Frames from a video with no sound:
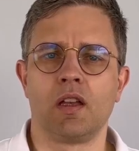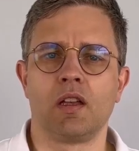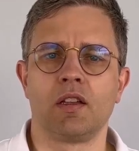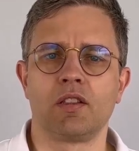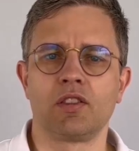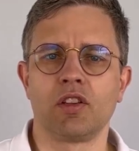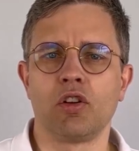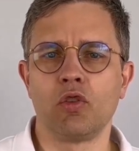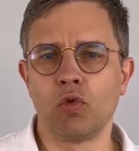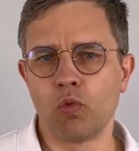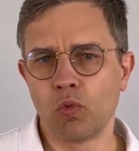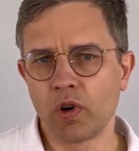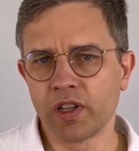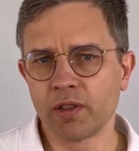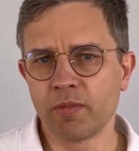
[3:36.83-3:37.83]
So,
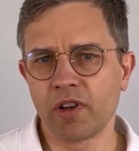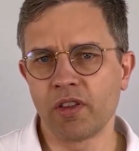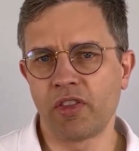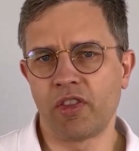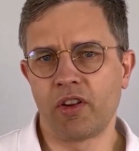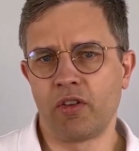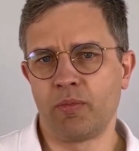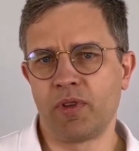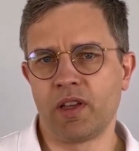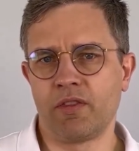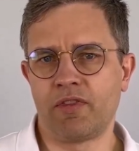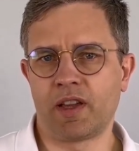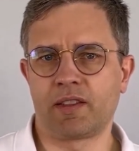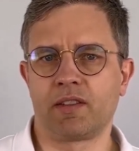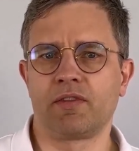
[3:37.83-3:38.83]
what about therapy
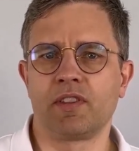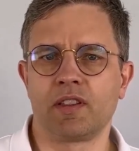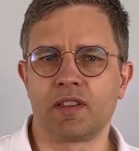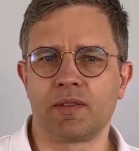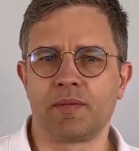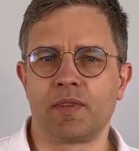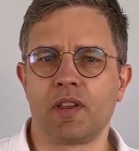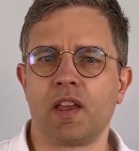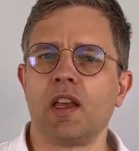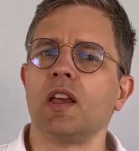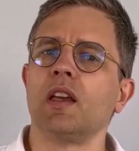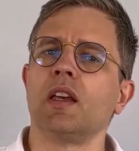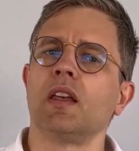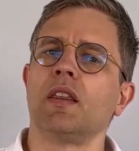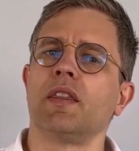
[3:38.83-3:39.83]
effectiveness?
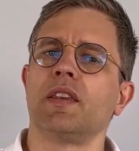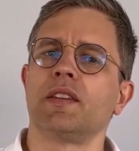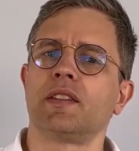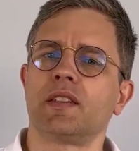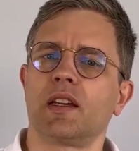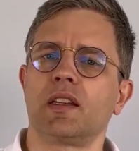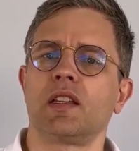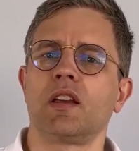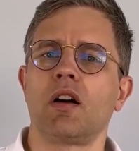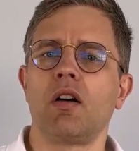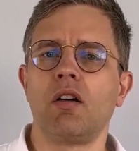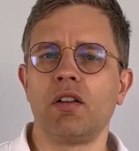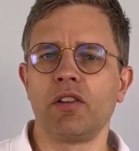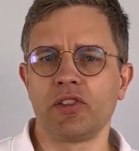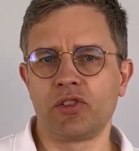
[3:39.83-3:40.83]
The study
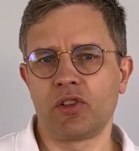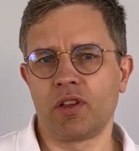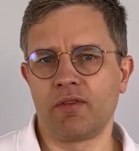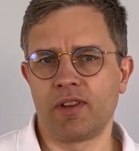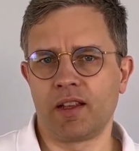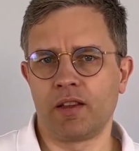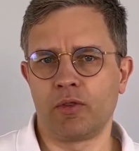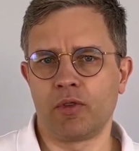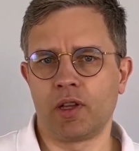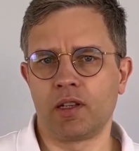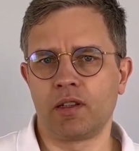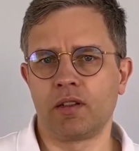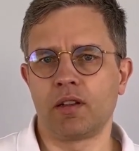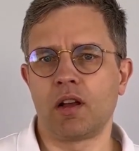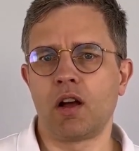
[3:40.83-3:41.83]
also
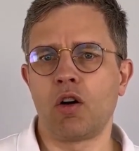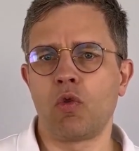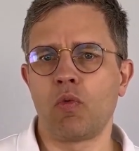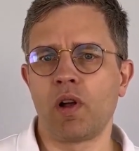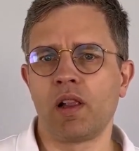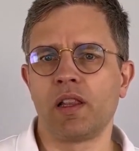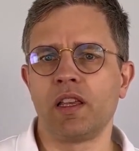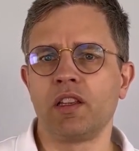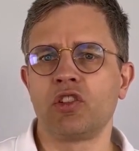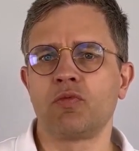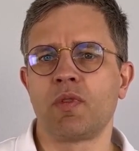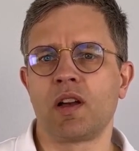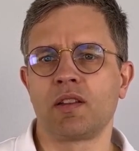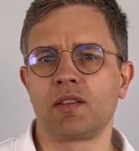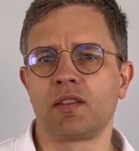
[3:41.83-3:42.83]
evaluated how well each
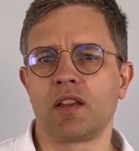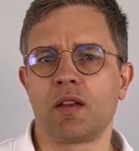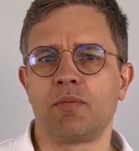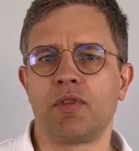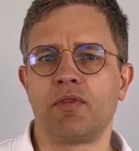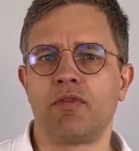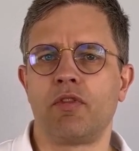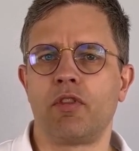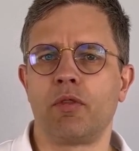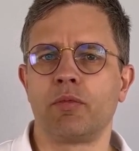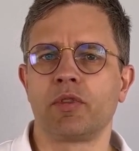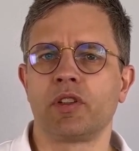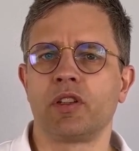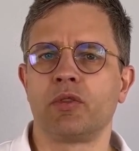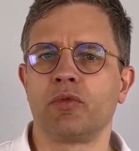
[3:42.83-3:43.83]
mask type
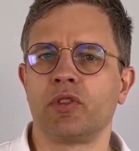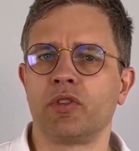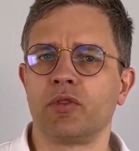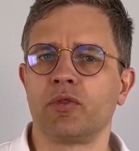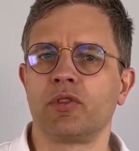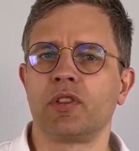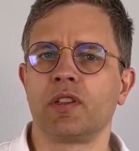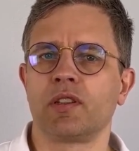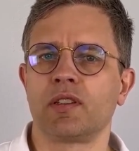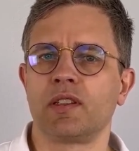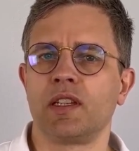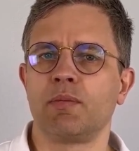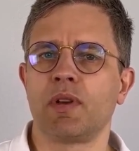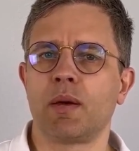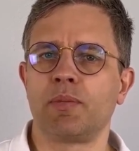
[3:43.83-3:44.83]
performed in reducing
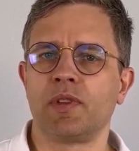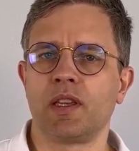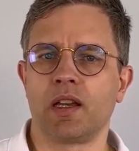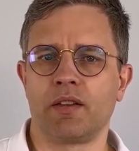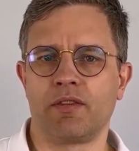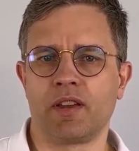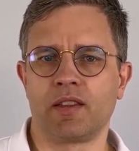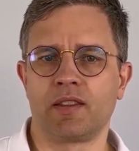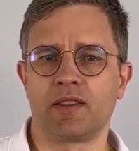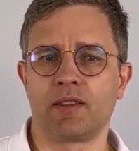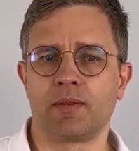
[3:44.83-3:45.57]
sleep apnea events.